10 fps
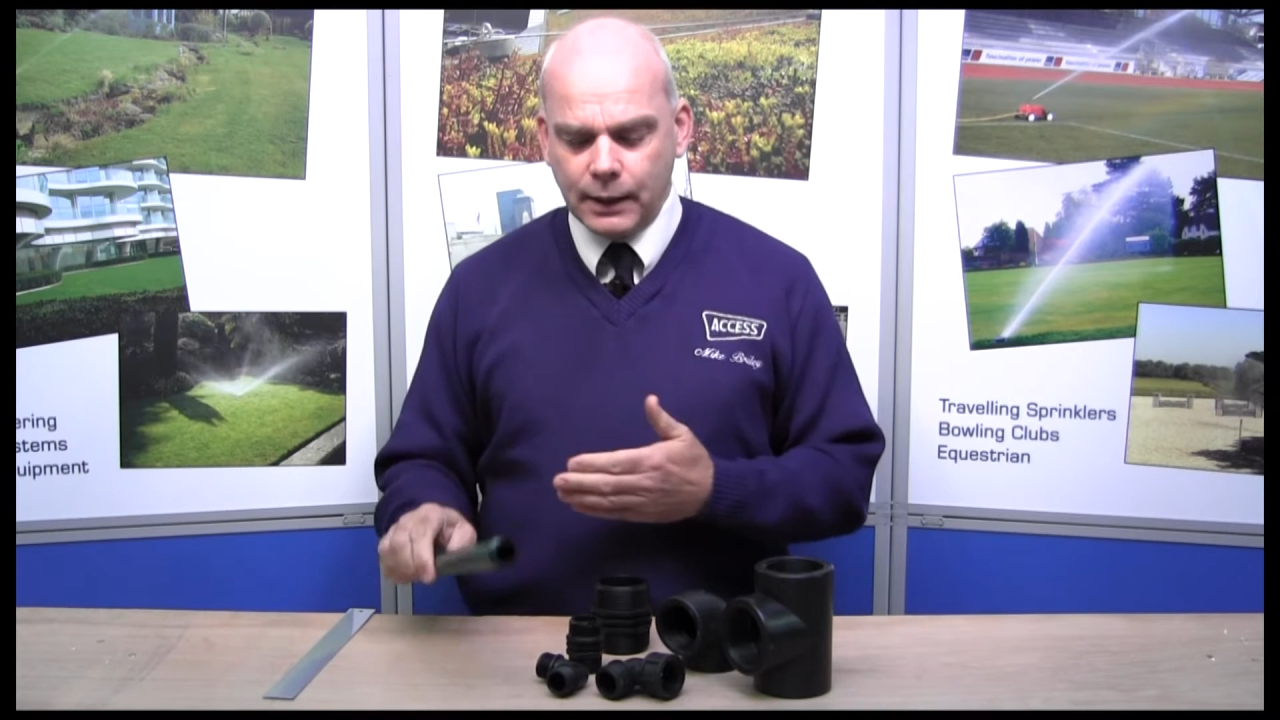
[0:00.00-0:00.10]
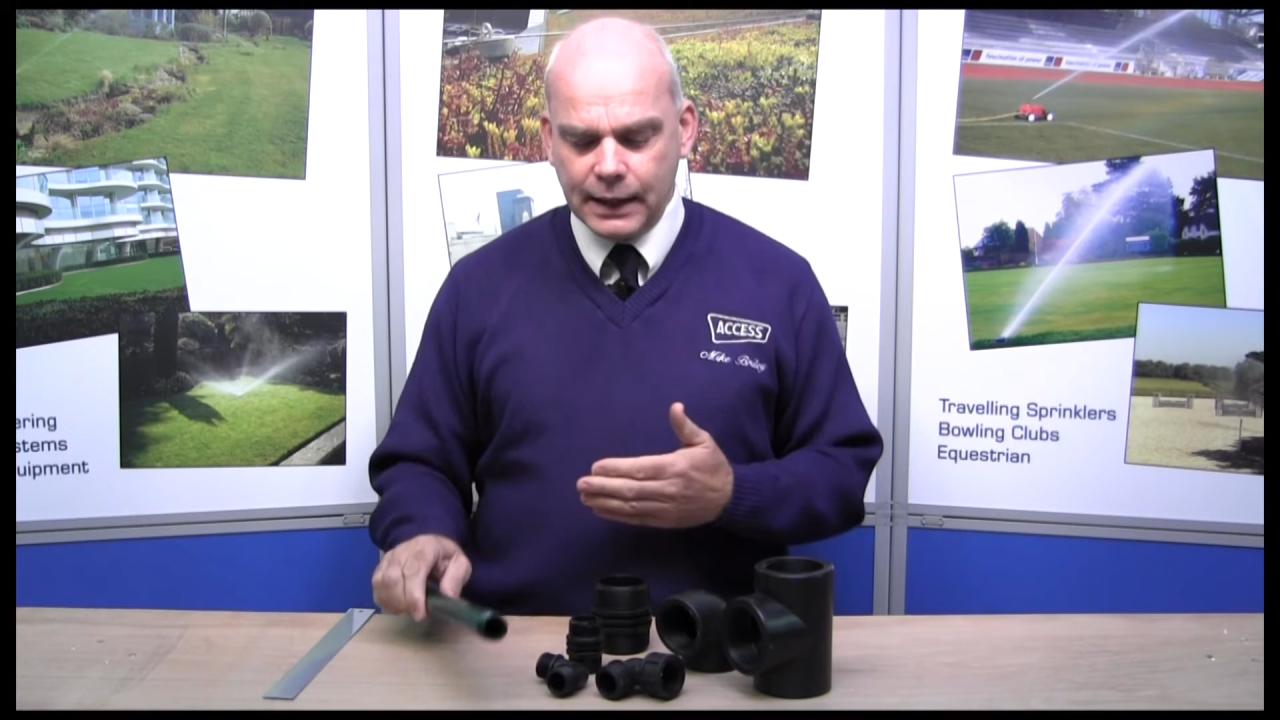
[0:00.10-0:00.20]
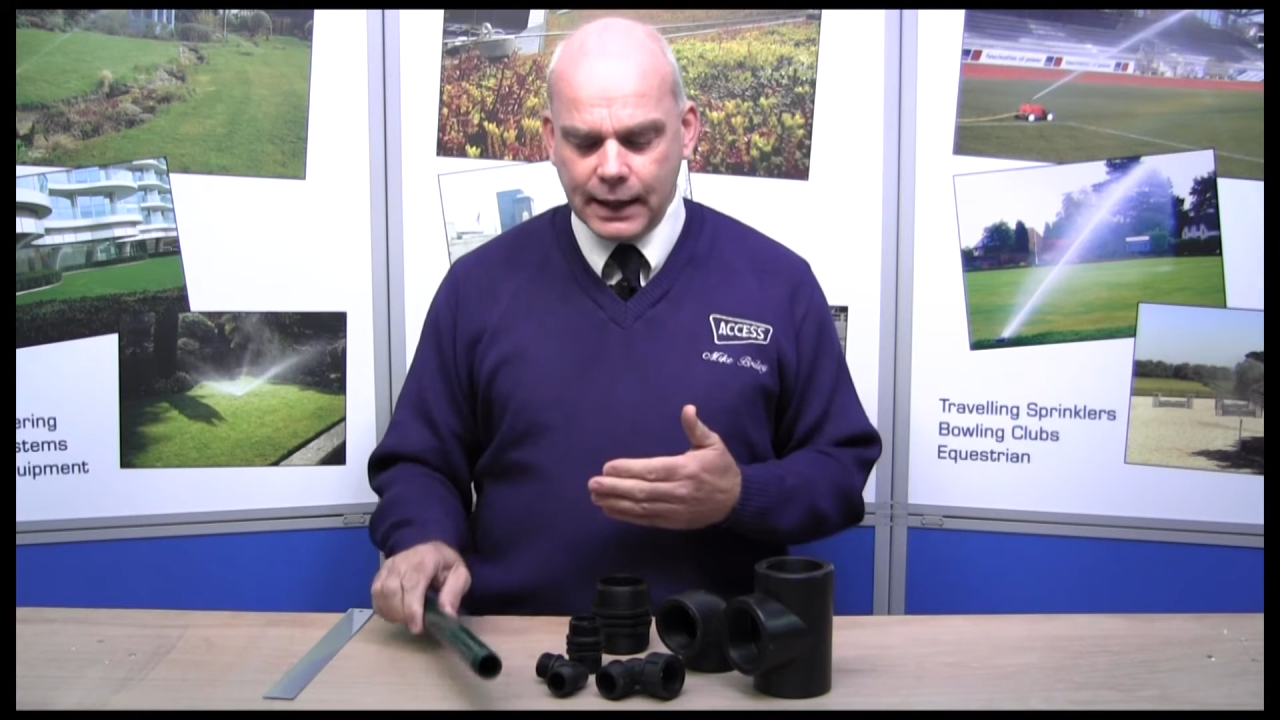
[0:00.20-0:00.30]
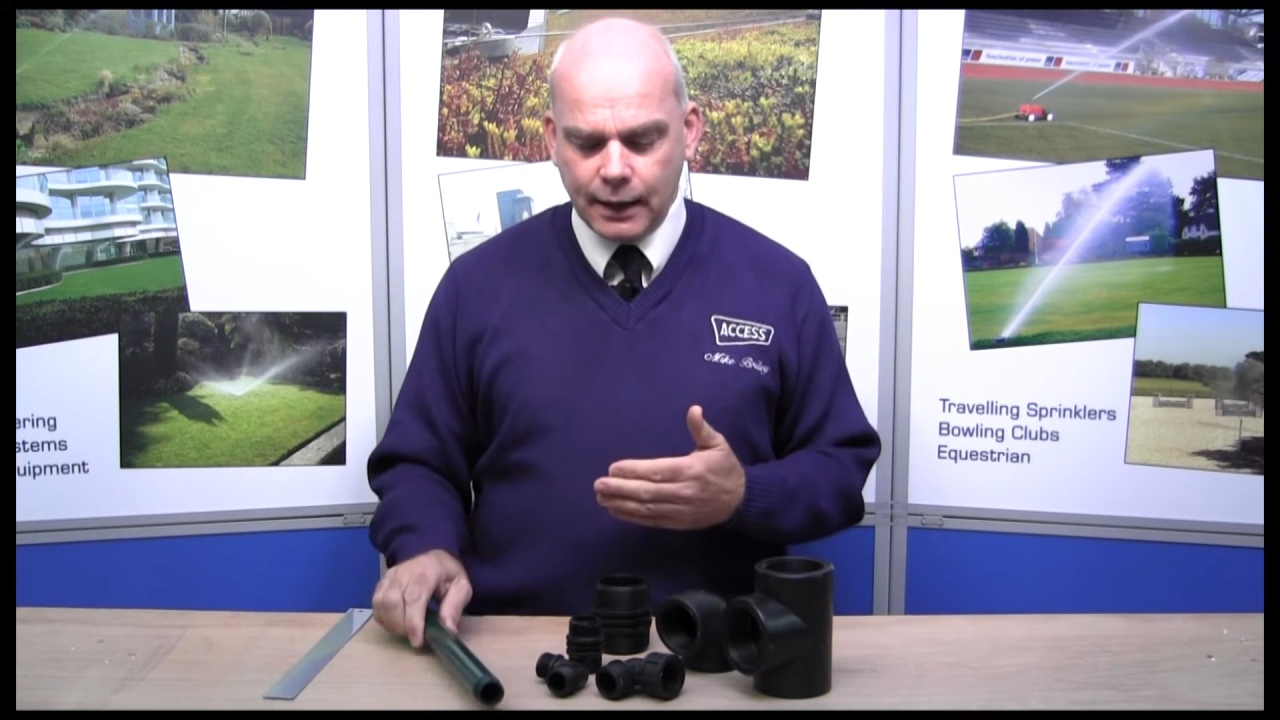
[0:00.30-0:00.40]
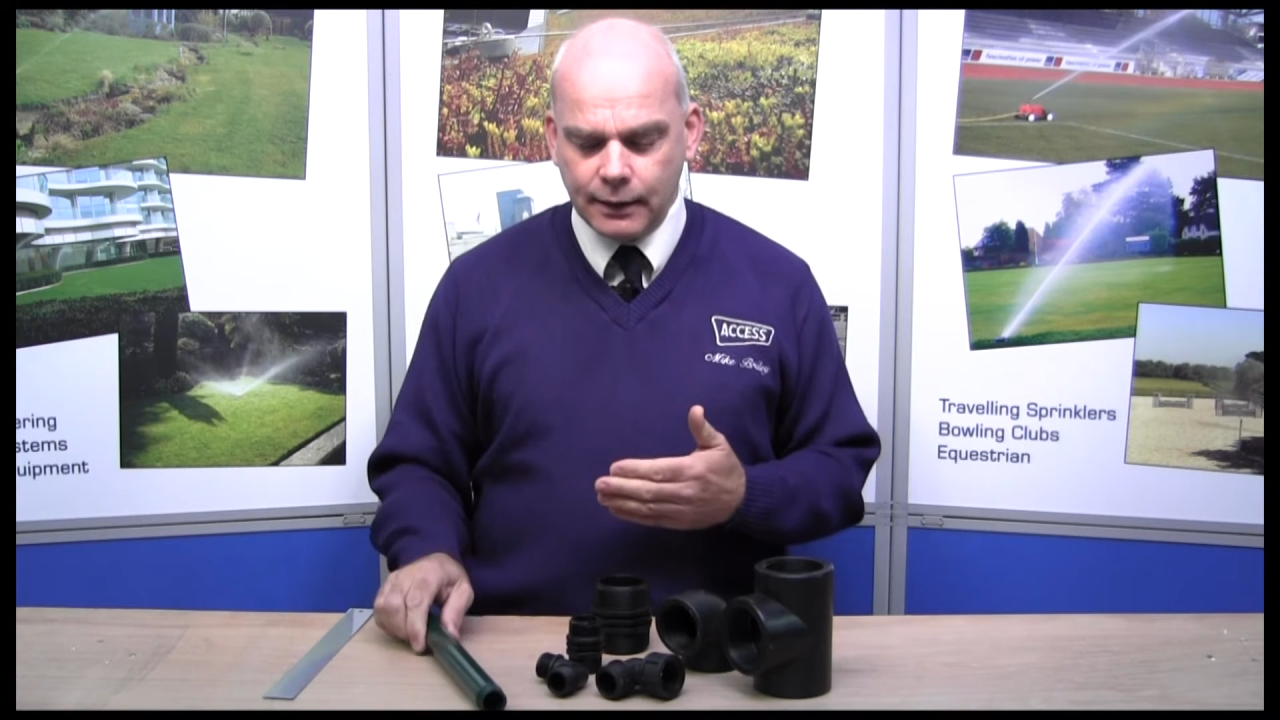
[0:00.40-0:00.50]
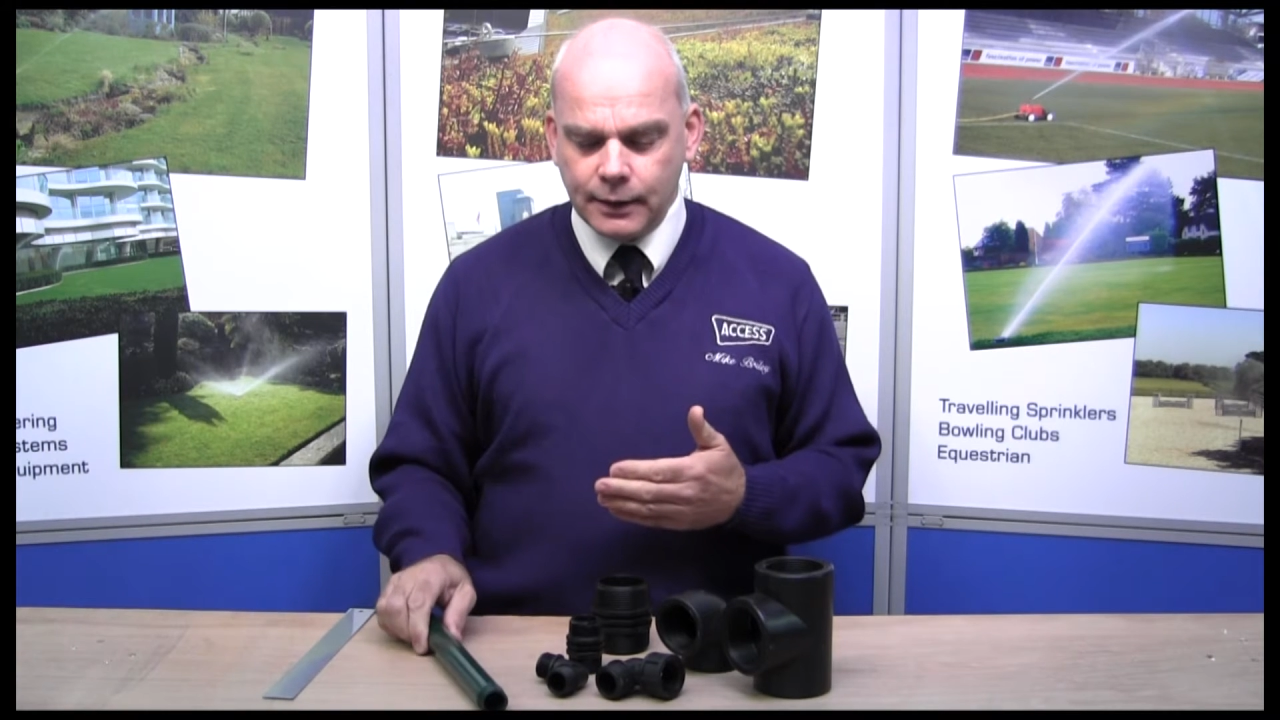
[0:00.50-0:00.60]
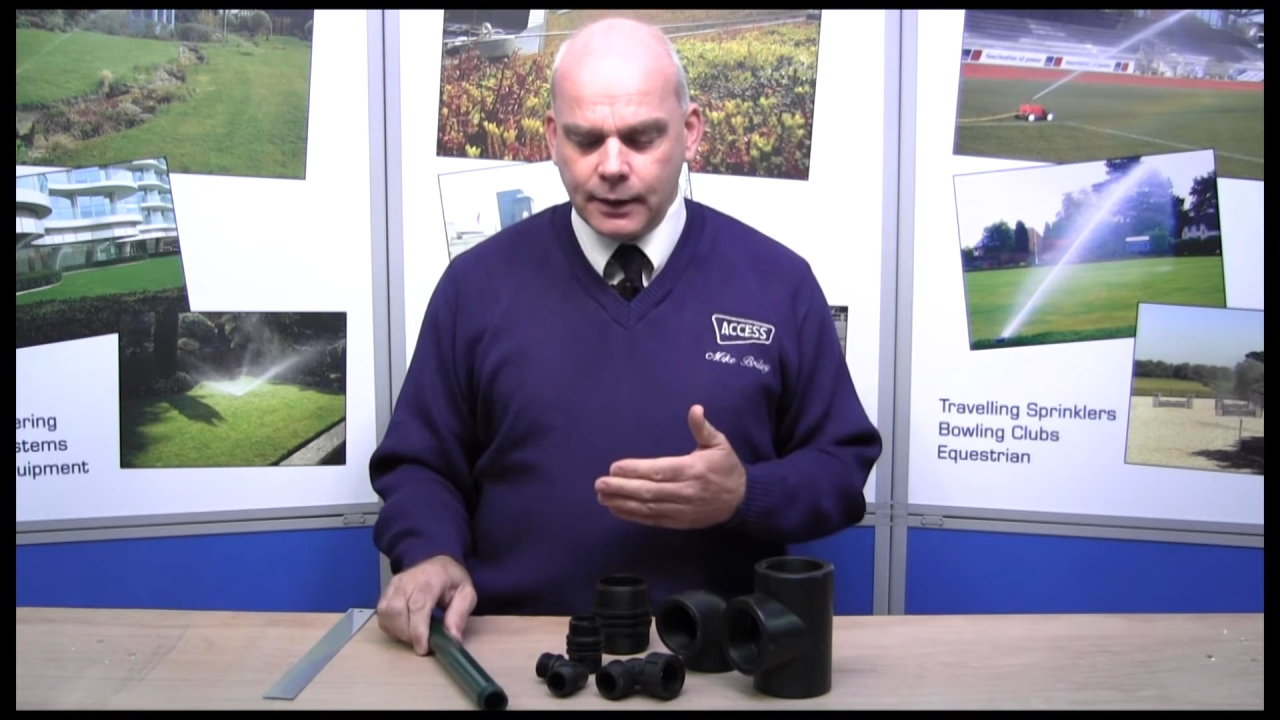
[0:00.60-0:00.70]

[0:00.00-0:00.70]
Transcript: here,